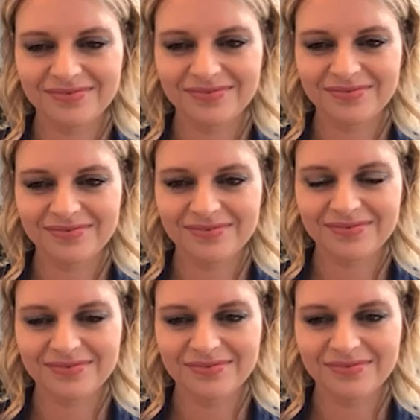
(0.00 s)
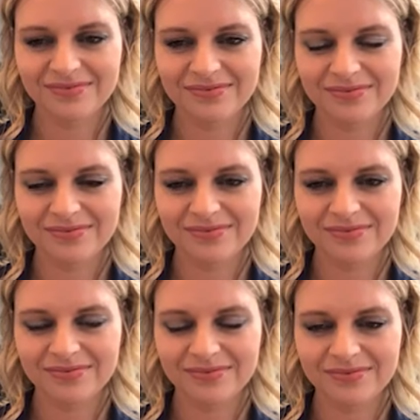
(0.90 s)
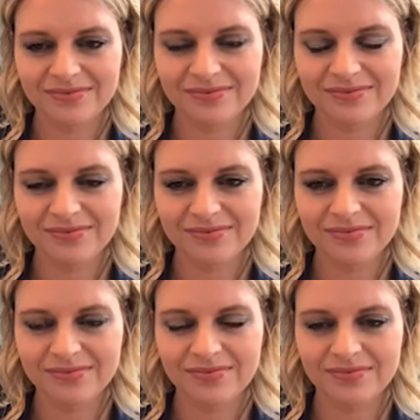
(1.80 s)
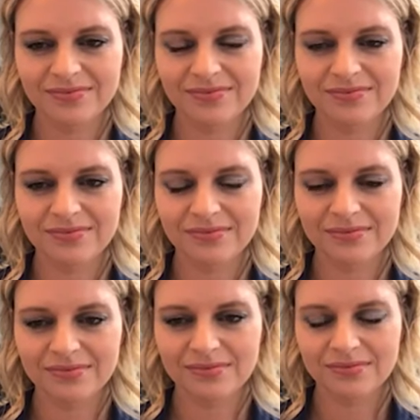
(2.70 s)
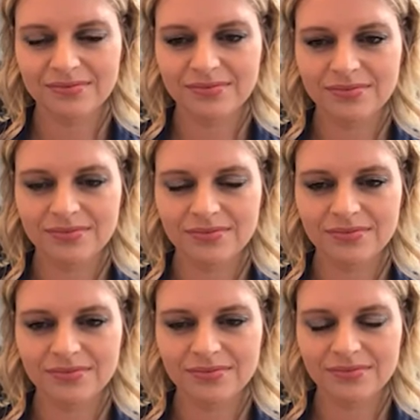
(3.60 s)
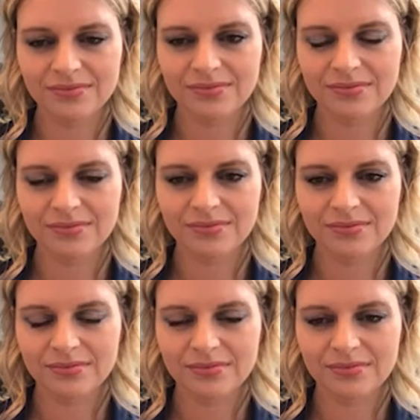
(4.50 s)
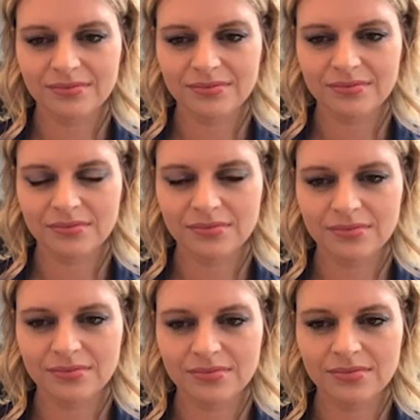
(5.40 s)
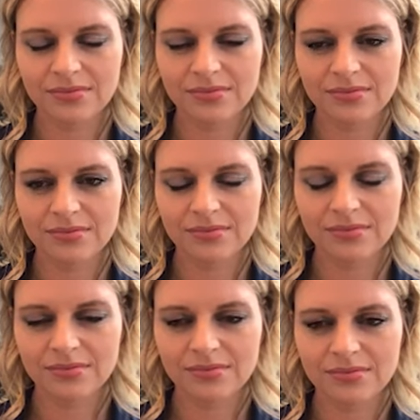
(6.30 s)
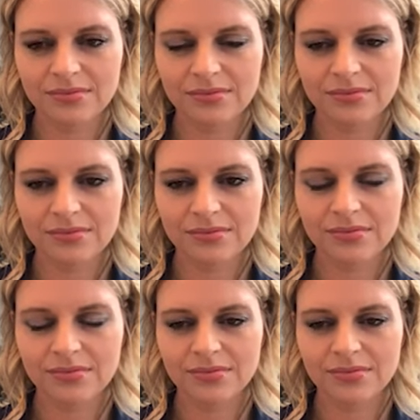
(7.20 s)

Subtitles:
The person shown says nothing.